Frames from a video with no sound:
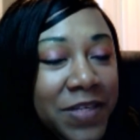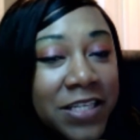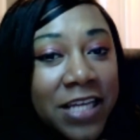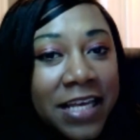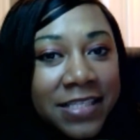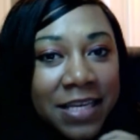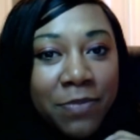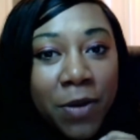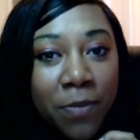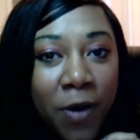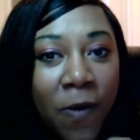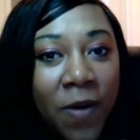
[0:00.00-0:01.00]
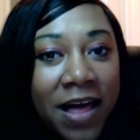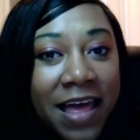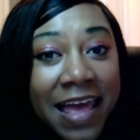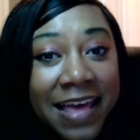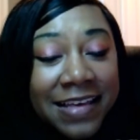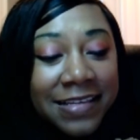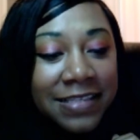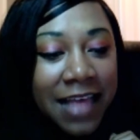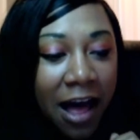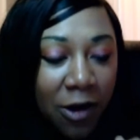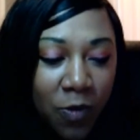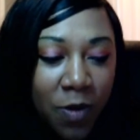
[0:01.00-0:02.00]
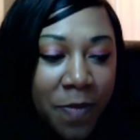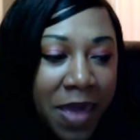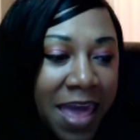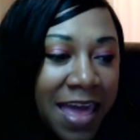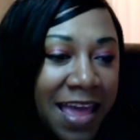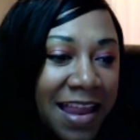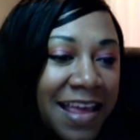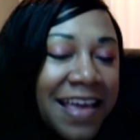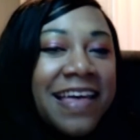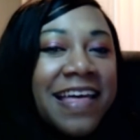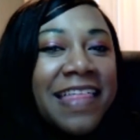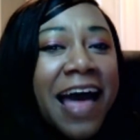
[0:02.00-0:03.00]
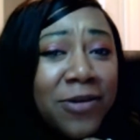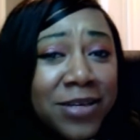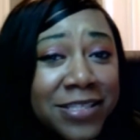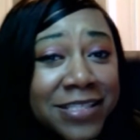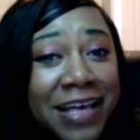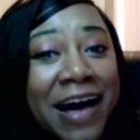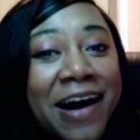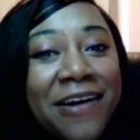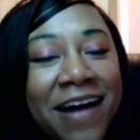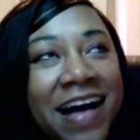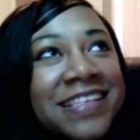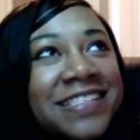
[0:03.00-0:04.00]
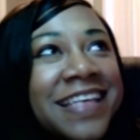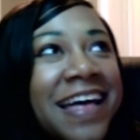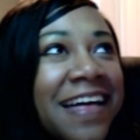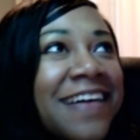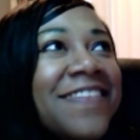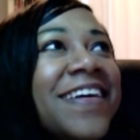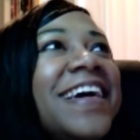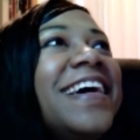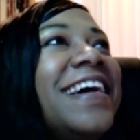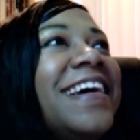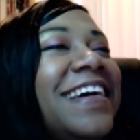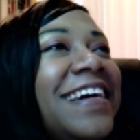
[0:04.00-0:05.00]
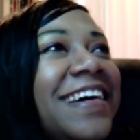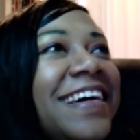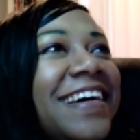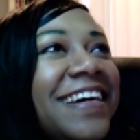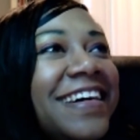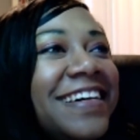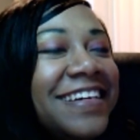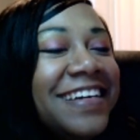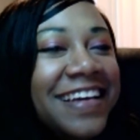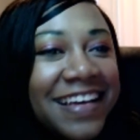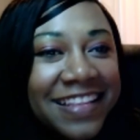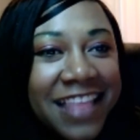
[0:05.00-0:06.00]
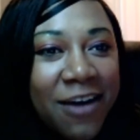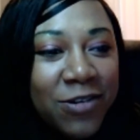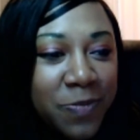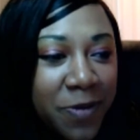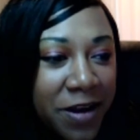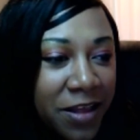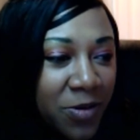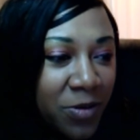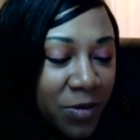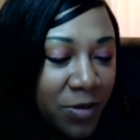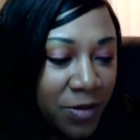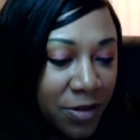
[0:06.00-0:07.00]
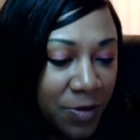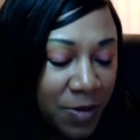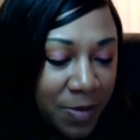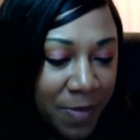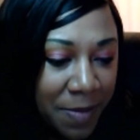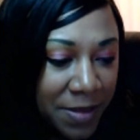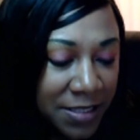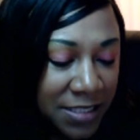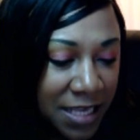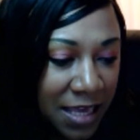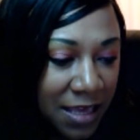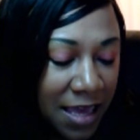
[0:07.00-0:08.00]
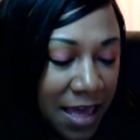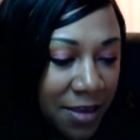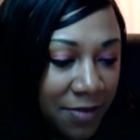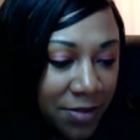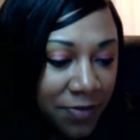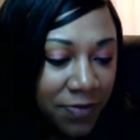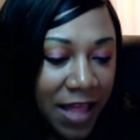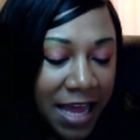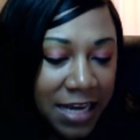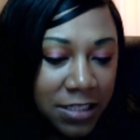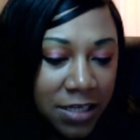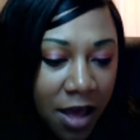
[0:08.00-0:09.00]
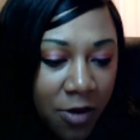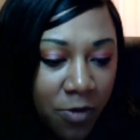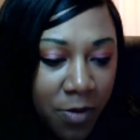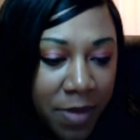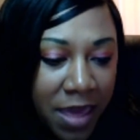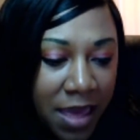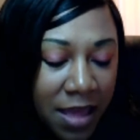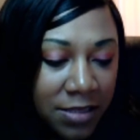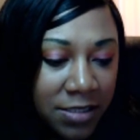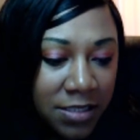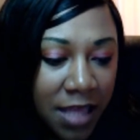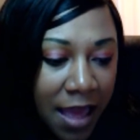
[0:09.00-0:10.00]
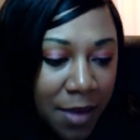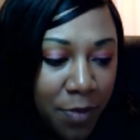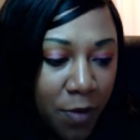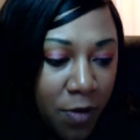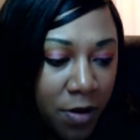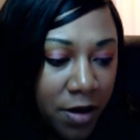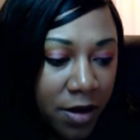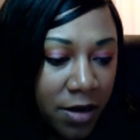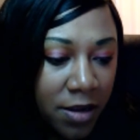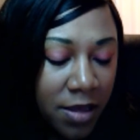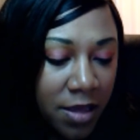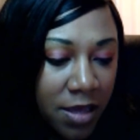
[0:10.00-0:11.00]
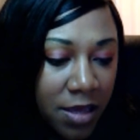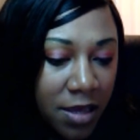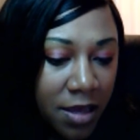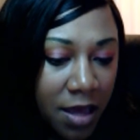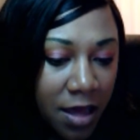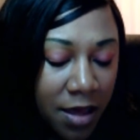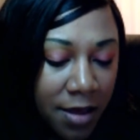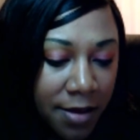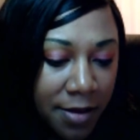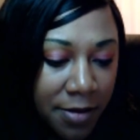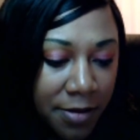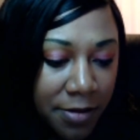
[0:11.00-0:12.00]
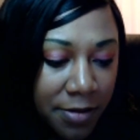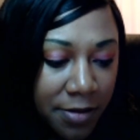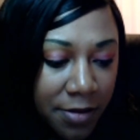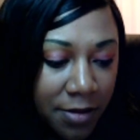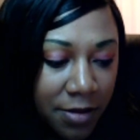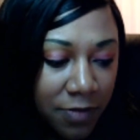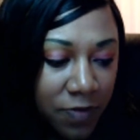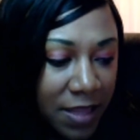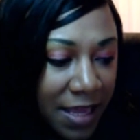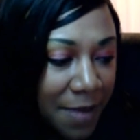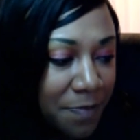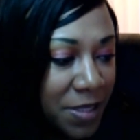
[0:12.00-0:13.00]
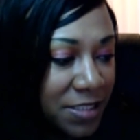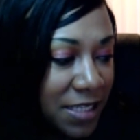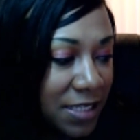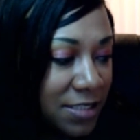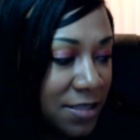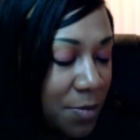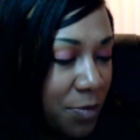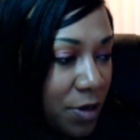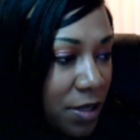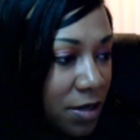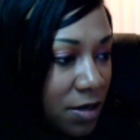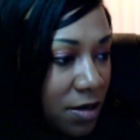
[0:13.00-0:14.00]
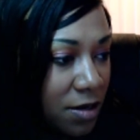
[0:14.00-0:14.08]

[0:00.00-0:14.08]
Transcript: Jason Momoa as Aquaman. That was so awesome. That was pretty cool. Who am I missing? Yeah, you have the Flash, Aquaman, Cyborg. I feel like I'm missing someone.